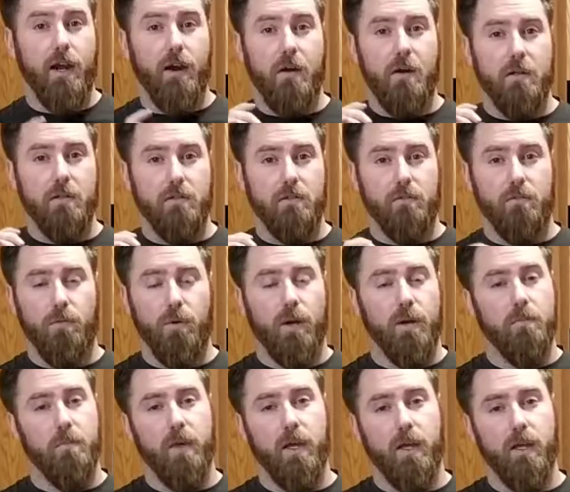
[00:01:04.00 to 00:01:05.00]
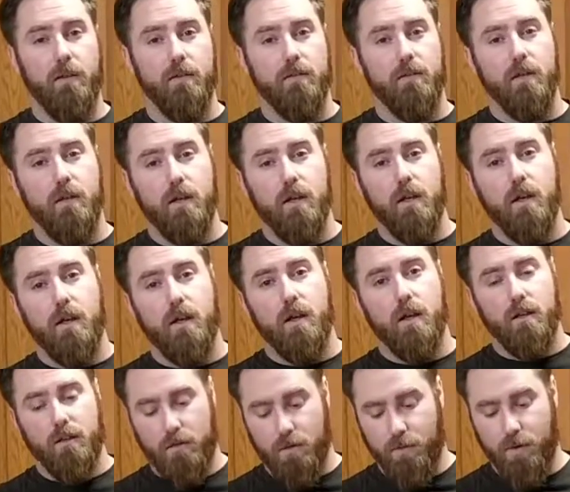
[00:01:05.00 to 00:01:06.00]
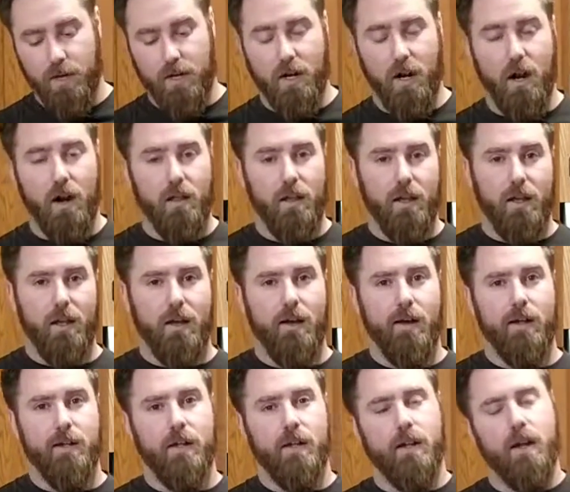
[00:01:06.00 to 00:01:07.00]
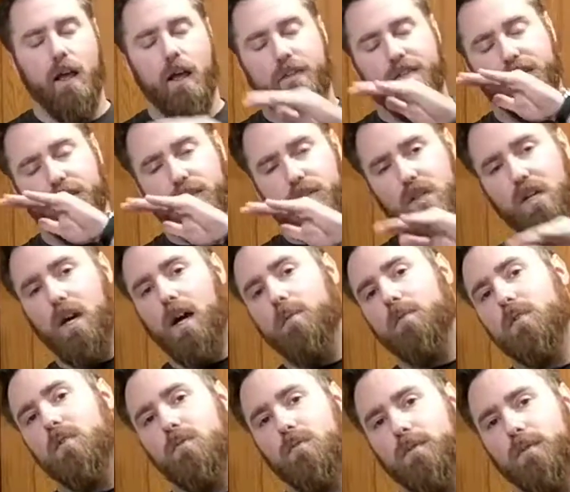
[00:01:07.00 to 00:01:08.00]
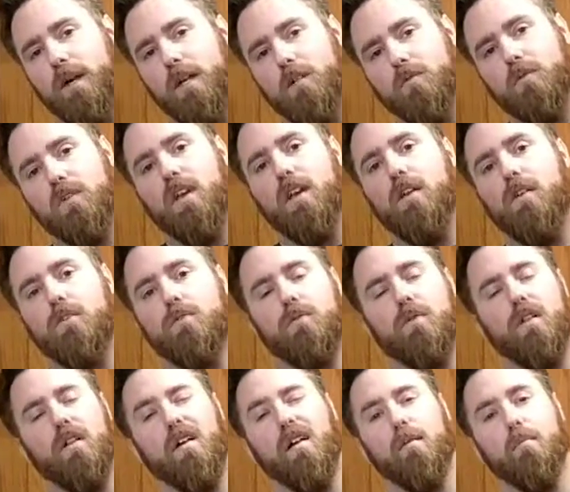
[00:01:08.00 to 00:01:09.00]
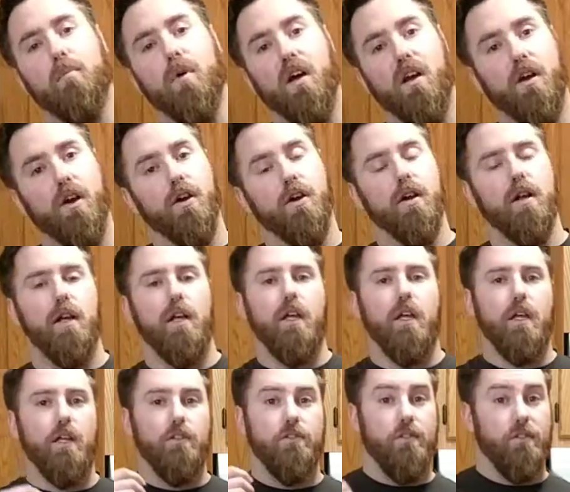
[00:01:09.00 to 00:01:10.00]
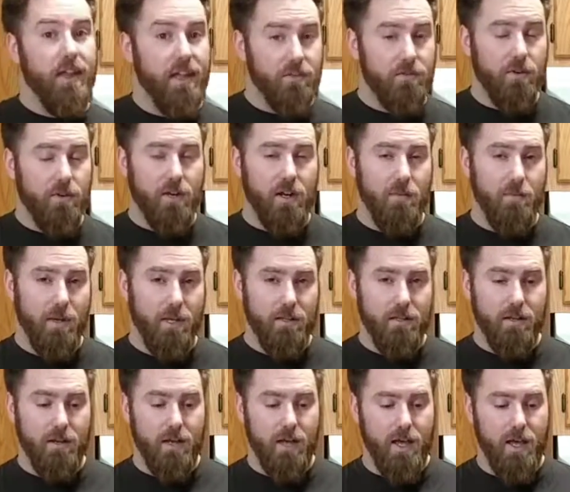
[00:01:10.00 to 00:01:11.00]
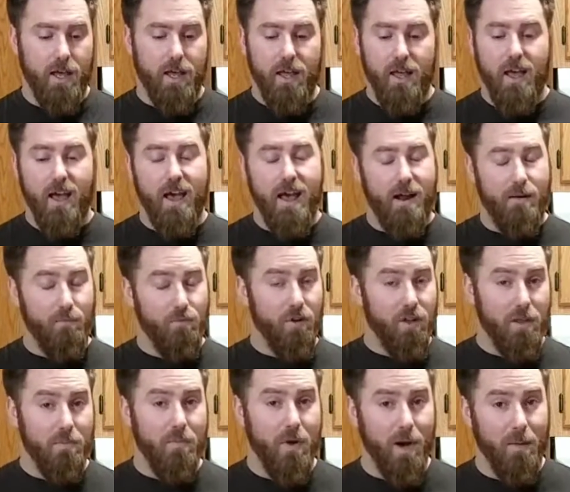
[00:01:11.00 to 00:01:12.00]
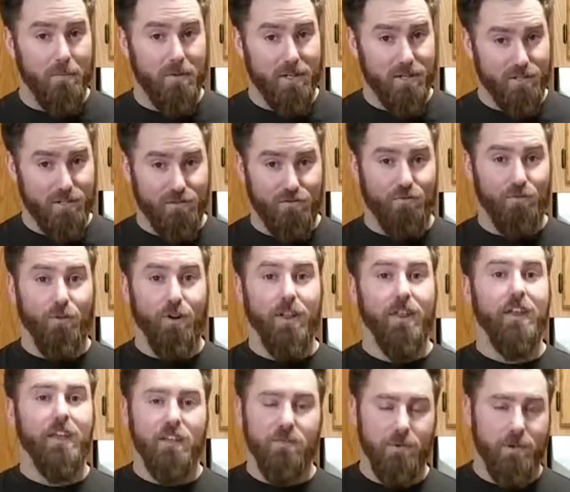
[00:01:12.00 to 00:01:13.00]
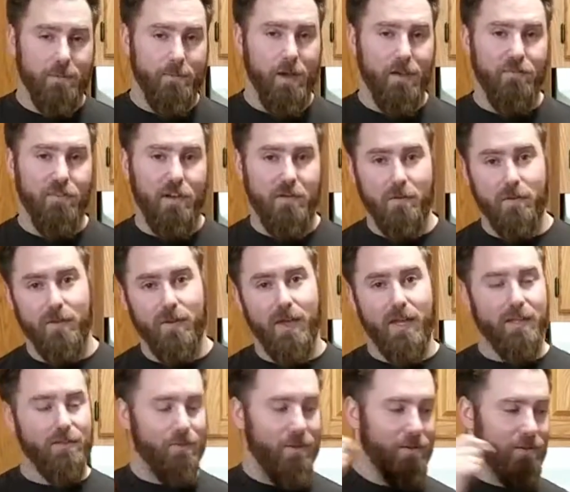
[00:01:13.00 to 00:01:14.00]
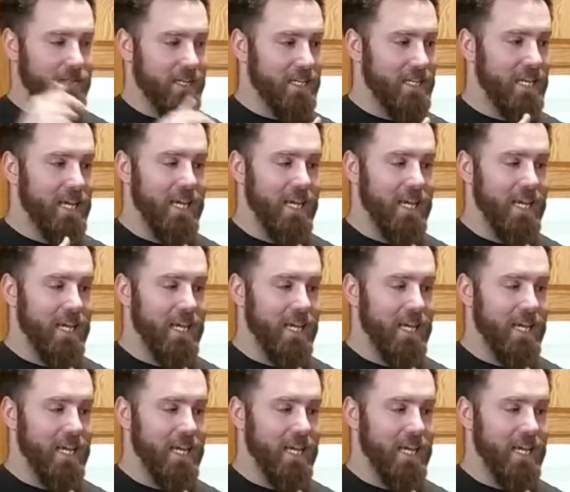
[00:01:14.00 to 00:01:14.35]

carrots, green beans, a little bit of garlic, onion, and then topped with mashed potatoes with a lot of butter. So that's what I'm going to make today. I'm really pumped because this really is one of my favorite things. When I was a